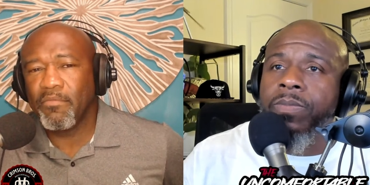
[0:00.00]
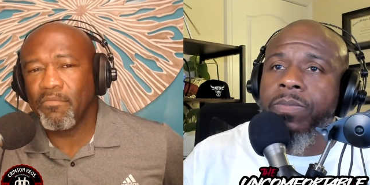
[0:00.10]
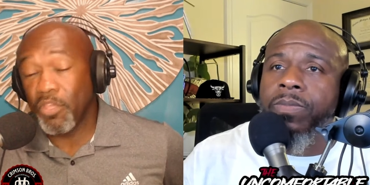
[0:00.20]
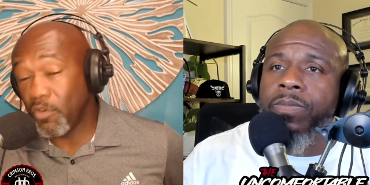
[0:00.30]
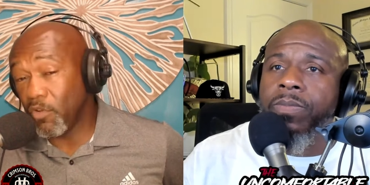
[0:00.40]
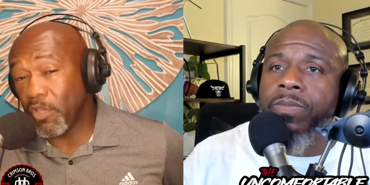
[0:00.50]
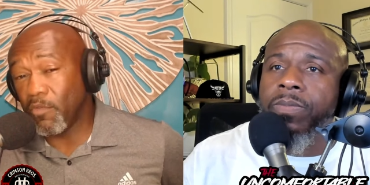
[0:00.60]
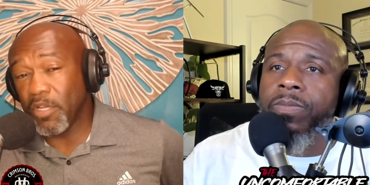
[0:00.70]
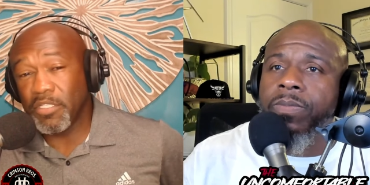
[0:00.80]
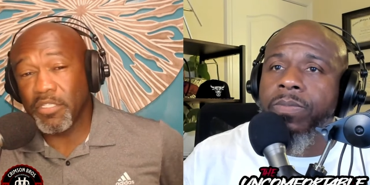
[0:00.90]
Speaker 1: You know he
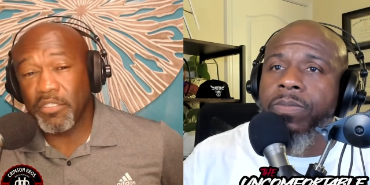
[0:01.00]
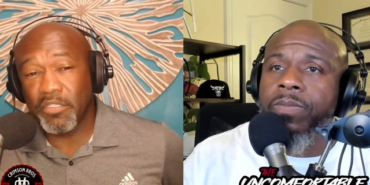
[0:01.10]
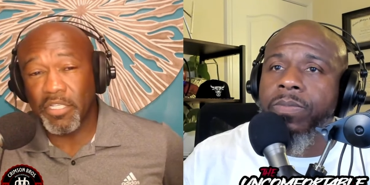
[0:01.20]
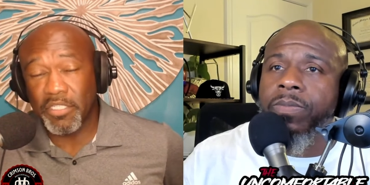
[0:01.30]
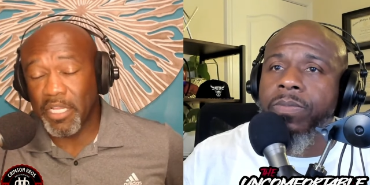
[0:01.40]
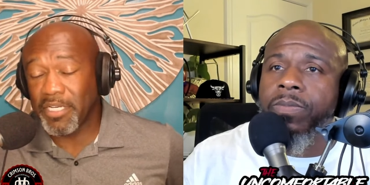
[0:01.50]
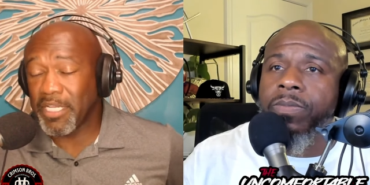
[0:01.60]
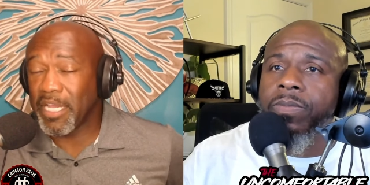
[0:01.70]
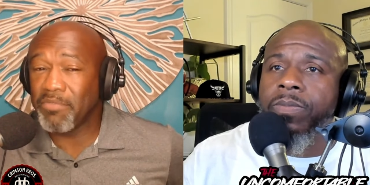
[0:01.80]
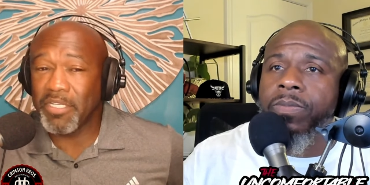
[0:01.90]
wasn't. Is that a
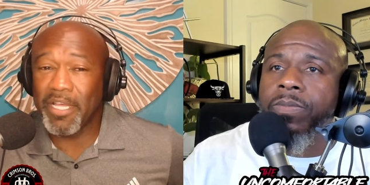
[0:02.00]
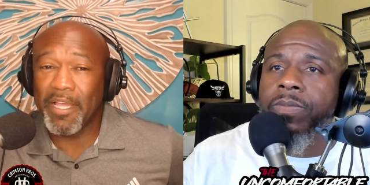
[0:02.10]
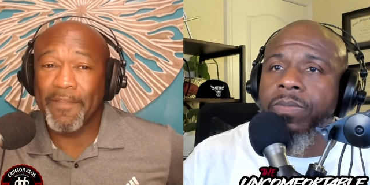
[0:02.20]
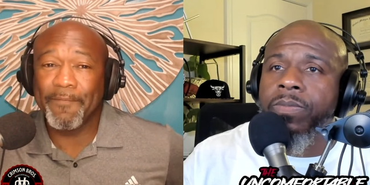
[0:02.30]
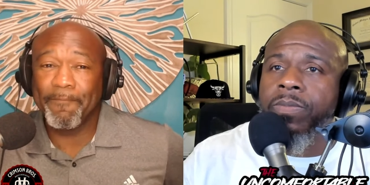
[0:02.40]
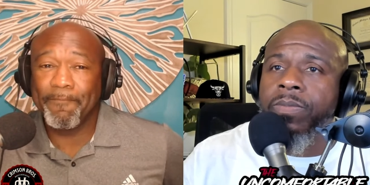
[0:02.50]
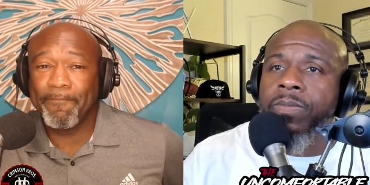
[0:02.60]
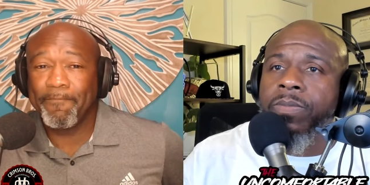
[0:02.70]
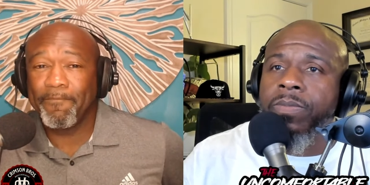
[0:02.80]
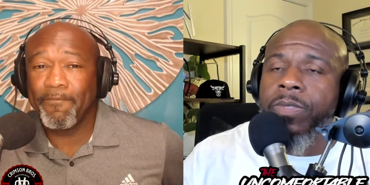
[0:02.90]
time to lie?
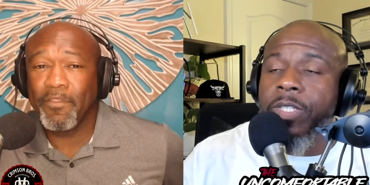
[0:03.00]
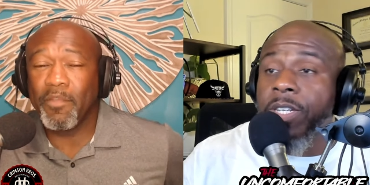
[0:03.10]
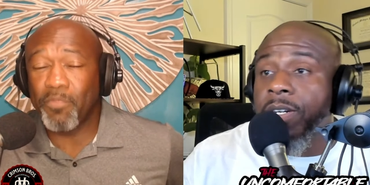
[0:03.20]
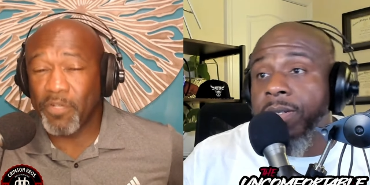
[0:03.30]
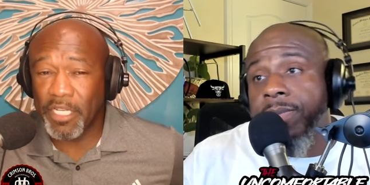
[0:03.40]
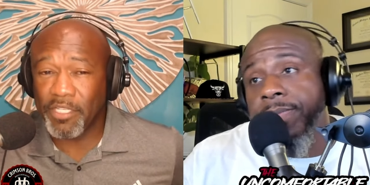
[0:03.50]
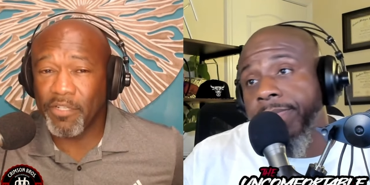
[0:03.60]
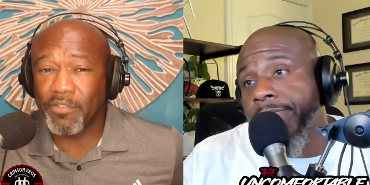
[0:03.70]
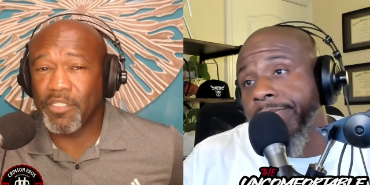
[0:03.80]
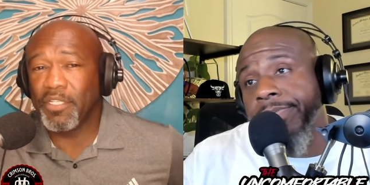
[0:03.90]
To no. protect
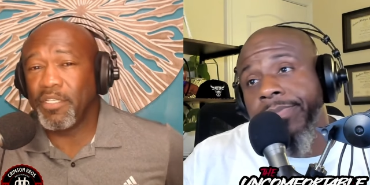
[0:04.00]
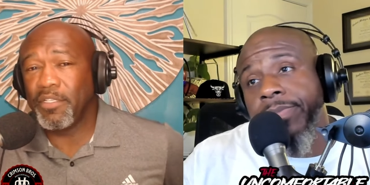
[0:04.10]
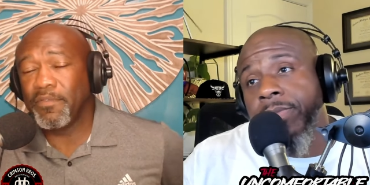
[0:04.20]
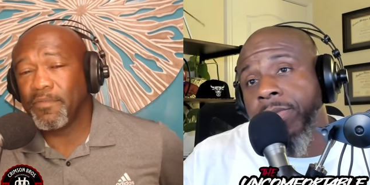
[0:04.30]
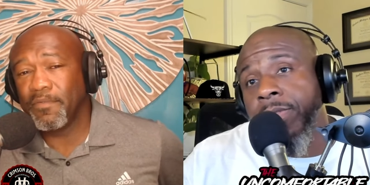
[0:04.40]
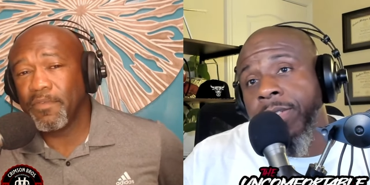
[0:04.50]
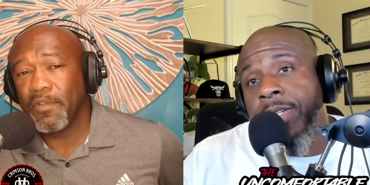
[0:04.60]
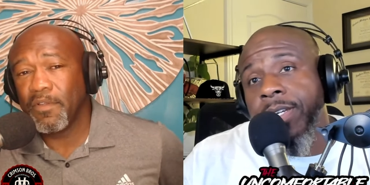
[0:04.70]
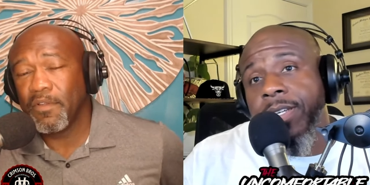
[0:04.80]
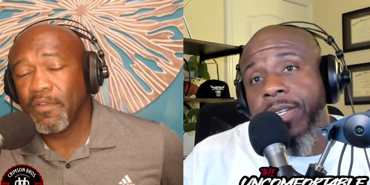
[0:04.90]
your seed?
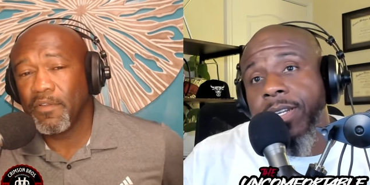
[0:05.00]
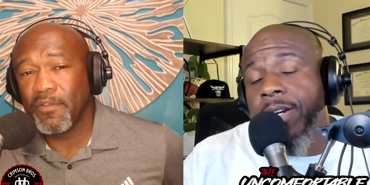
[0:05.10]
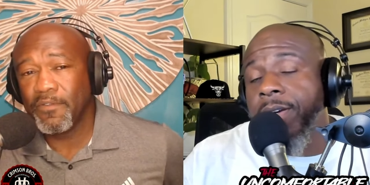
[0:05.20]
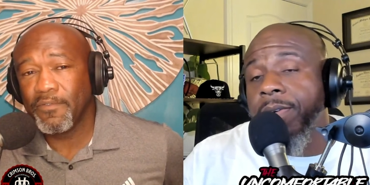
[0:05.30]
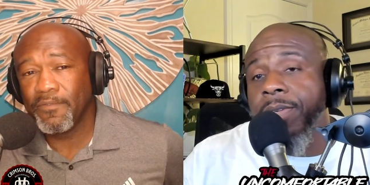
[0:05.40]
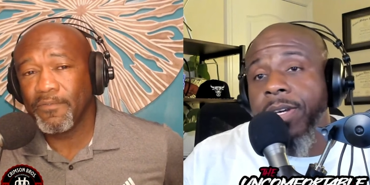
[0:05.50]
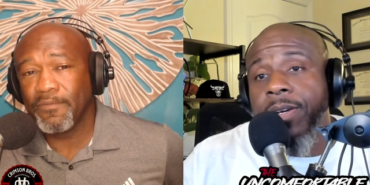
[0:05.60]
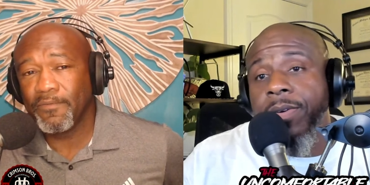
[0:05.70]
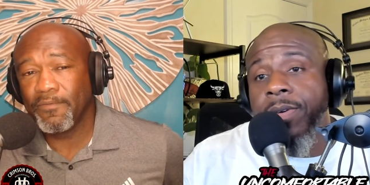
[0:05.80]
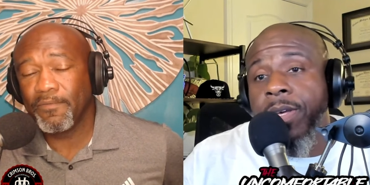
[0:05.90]
Speaker 2: No,
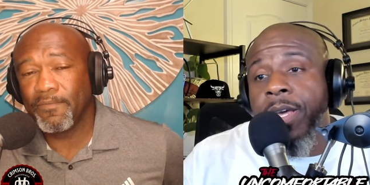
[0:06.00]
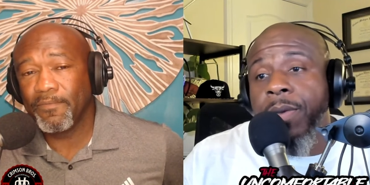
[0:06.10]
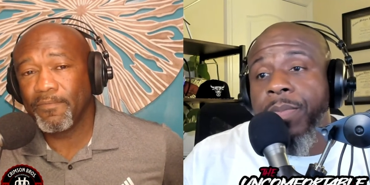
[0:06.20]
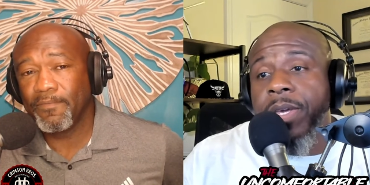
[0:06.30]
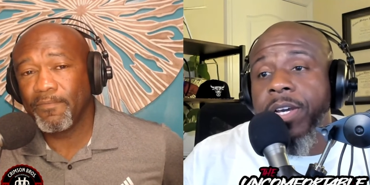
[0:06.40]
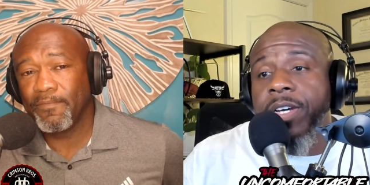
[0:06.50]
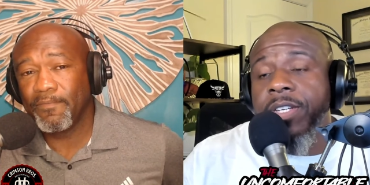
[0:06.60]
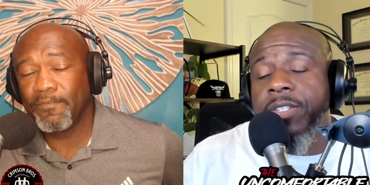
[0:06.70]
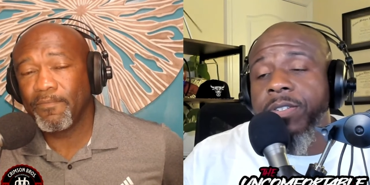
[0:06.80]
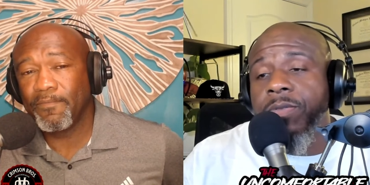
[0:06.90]
no
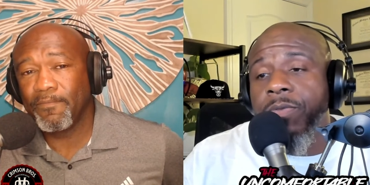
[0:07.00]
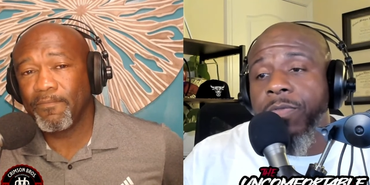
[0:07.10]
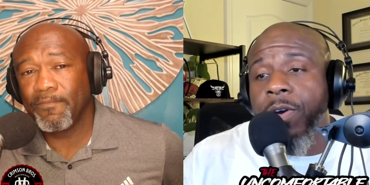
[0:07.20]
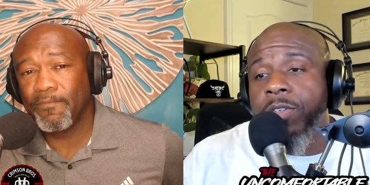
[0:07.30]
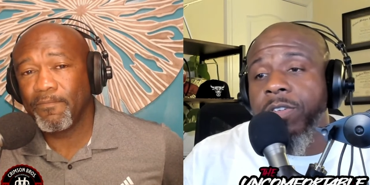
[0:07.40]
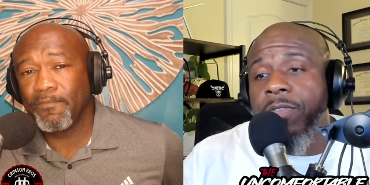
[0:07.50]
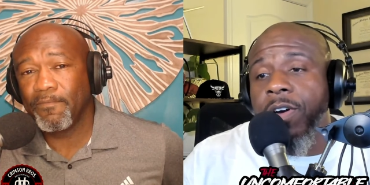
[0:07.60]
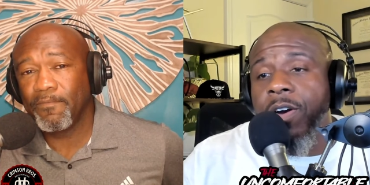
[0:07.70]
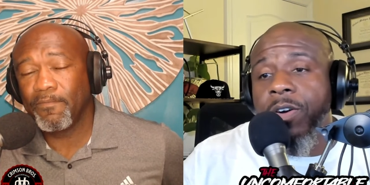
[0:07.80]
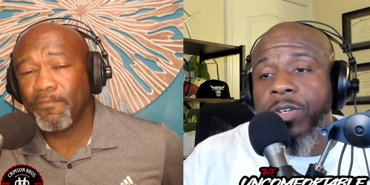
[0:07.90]
because first of
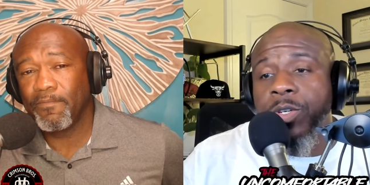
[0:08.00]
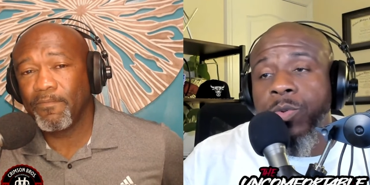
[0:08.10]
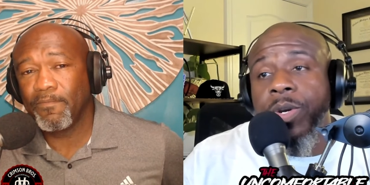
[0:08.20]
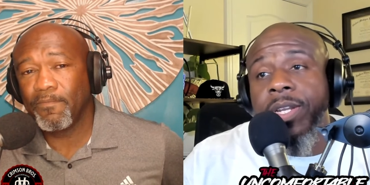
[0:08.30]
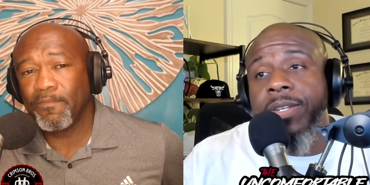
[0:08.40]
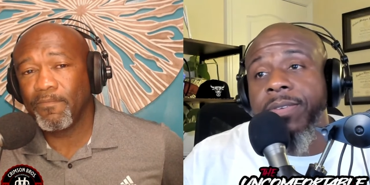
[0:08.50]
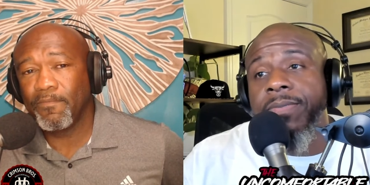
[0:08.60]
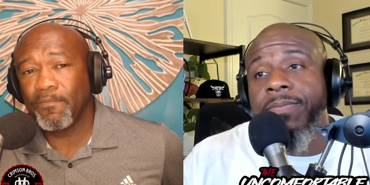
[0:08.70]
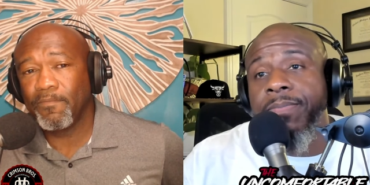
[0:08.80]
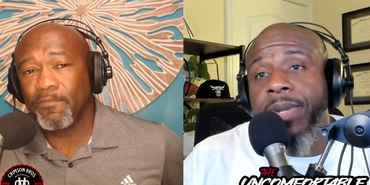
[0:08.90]
all, you
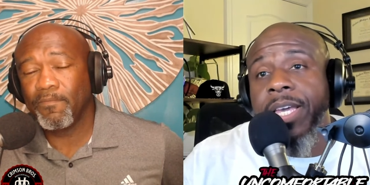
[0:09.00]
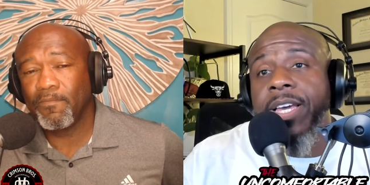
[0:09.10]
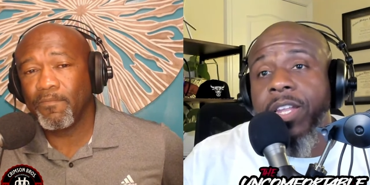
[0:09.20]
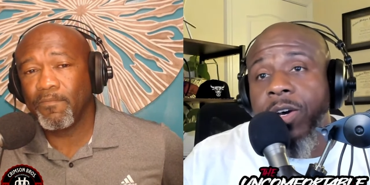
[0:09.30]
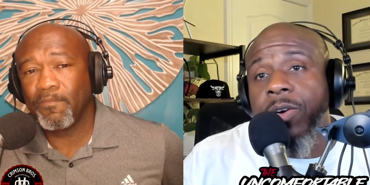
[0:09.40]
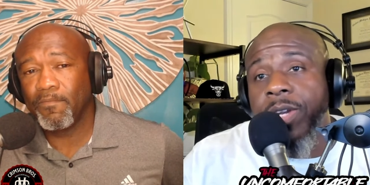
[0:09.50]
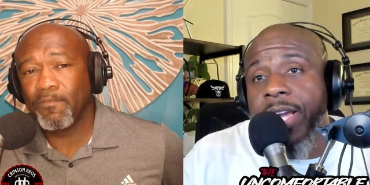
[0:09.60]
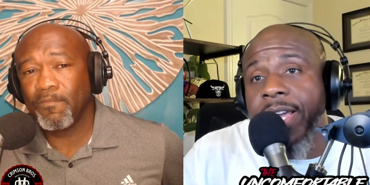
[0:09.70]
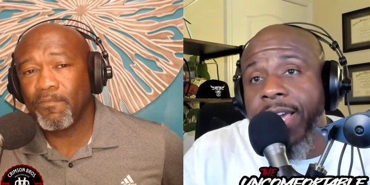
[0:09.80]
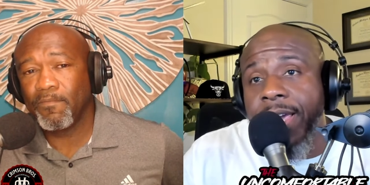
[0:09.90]
wouldn't play along
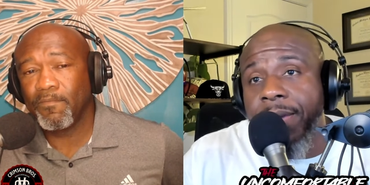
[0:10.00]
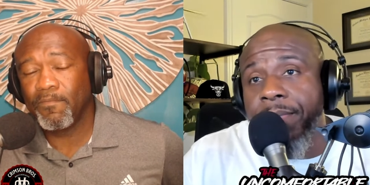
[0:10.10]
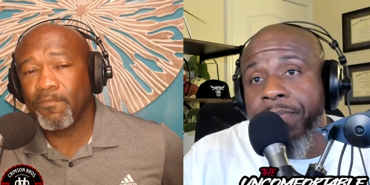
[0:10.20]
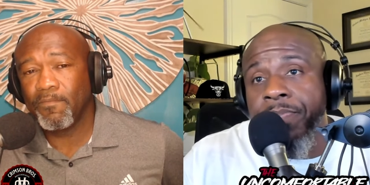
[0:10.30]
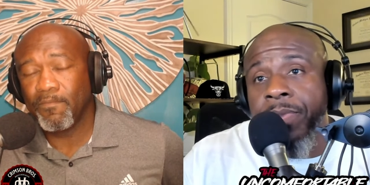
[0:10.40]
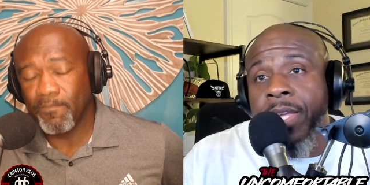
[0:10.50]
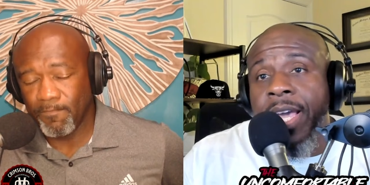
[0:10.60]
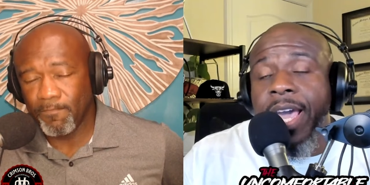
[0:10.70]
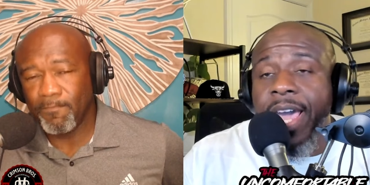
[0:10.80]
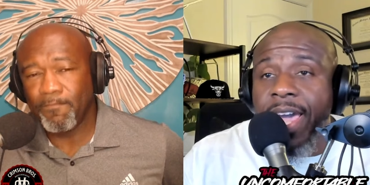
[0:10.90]
that game, mm-hmm.